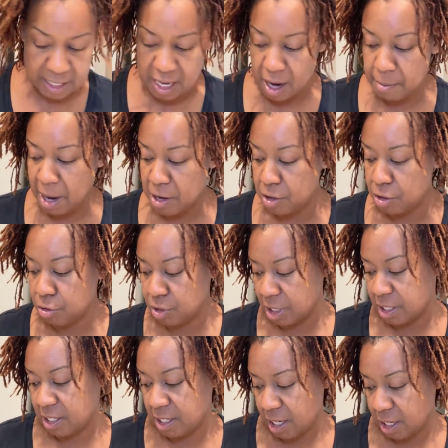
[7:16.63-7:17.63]
time I used a
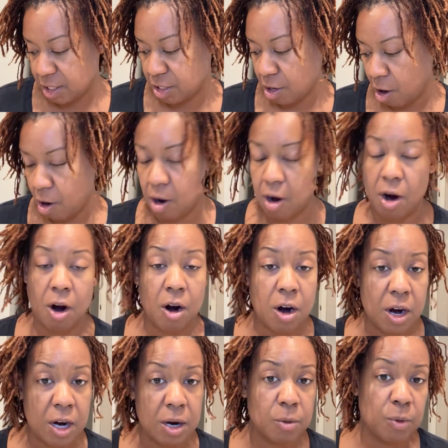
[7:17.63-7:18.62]

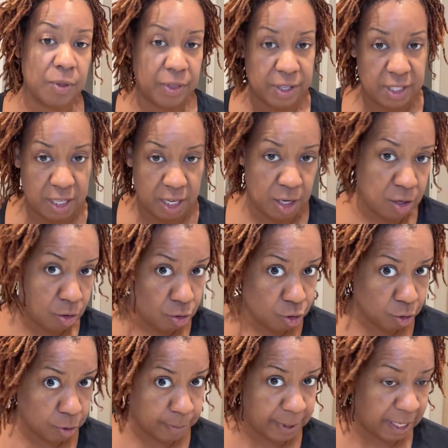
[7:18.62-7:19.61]
6RR with the 10
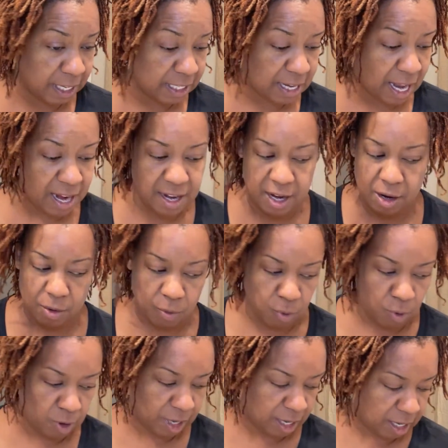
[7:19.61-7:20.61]
neutral because I didn't
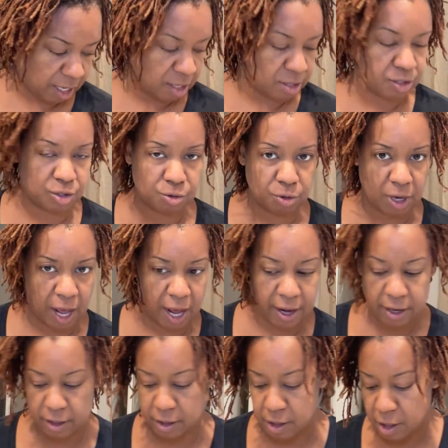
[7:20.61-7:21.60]
want to get in too
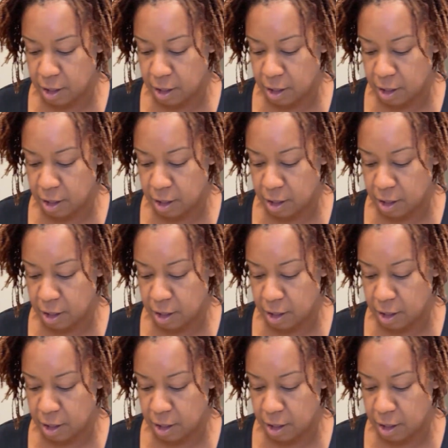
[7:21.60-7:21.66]
light.